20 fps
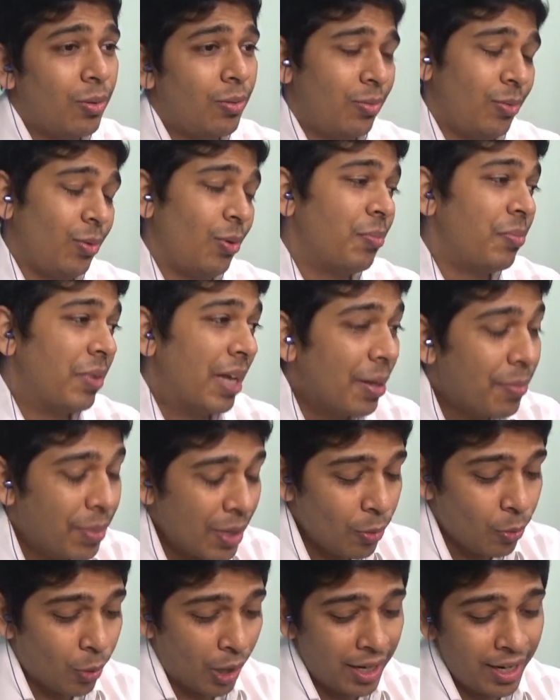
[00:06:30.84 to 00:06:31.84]
oh, maybe
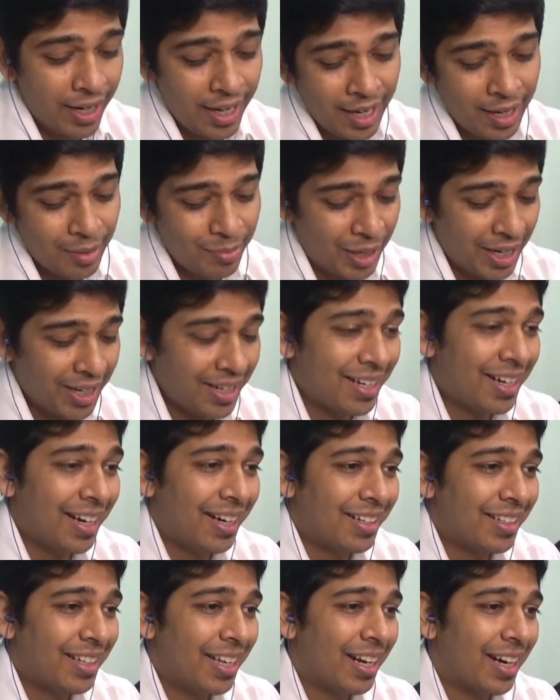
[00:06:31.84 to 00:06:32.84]
one day I might
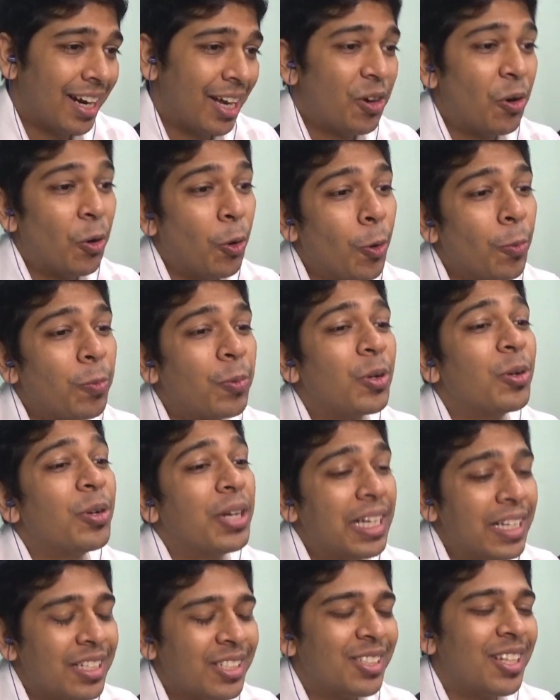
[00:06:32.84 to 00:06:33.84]
get there. I hope to
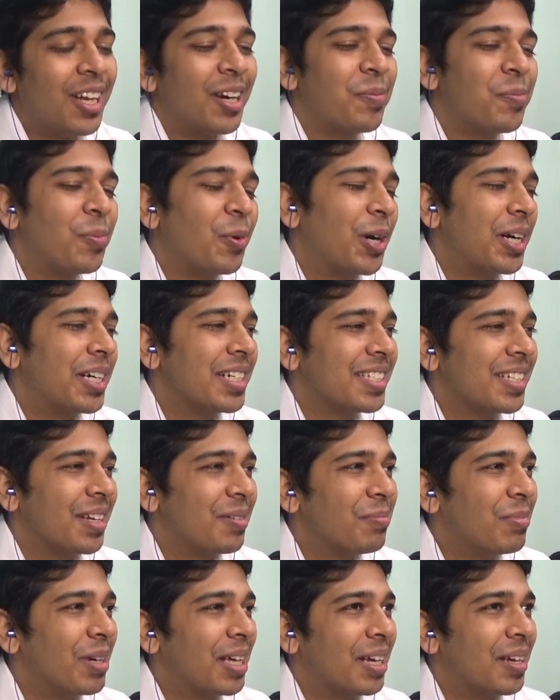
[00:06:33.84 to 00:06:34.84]
reach that point
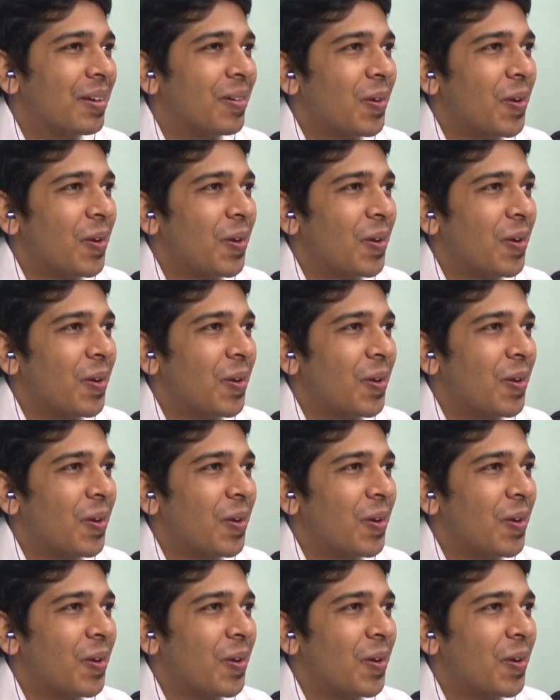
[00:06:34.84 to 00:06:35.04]
someday.